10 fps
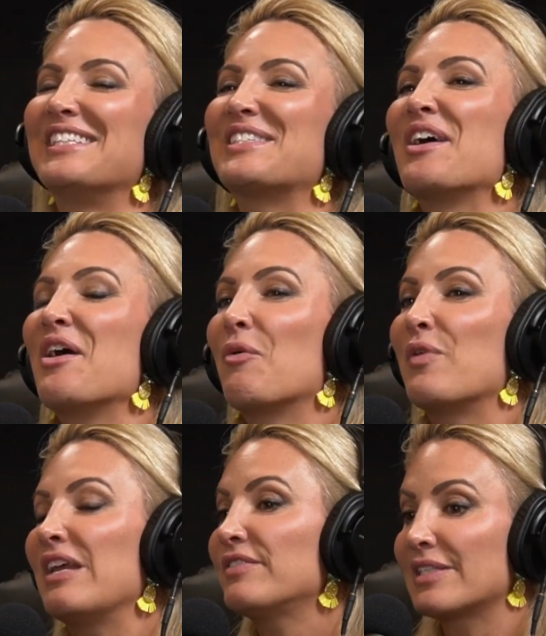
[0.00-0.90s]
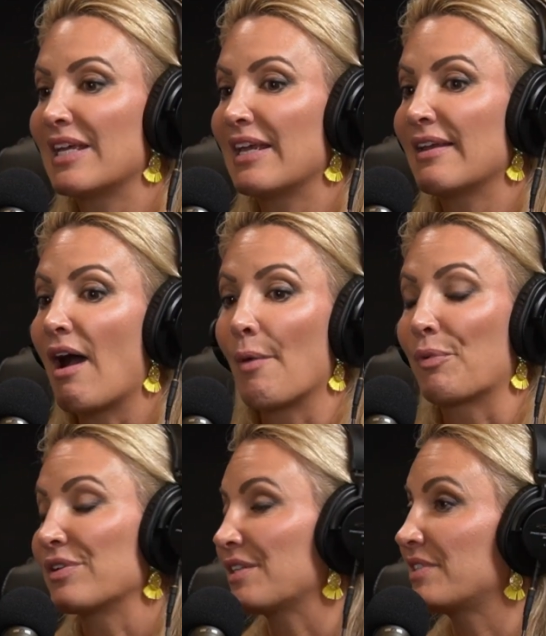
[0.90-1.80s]
Is we've
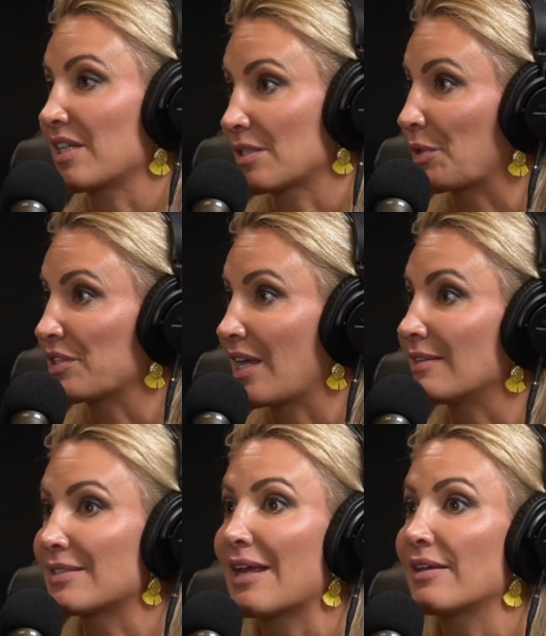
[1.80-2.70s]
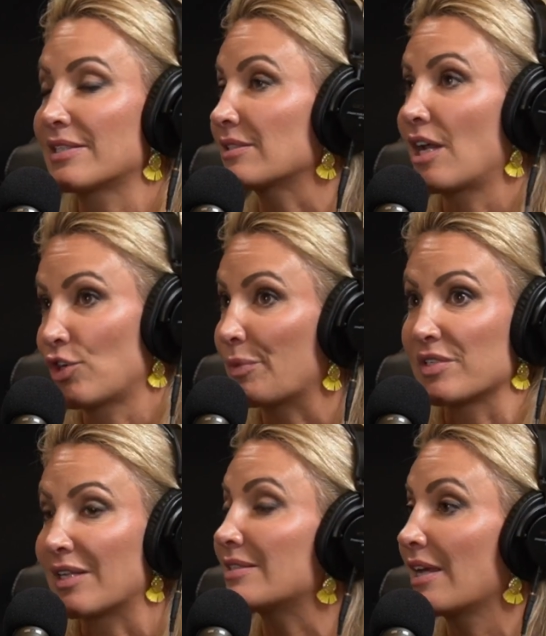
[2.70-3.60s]
seen upwards of
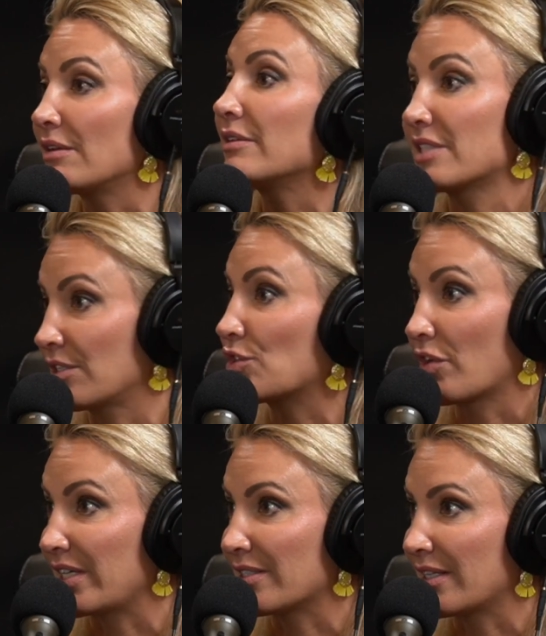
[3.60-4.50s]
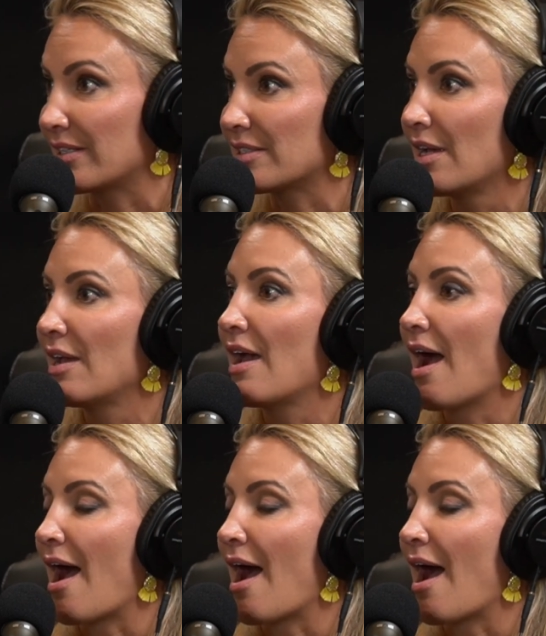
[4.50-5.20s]
600% sales increases.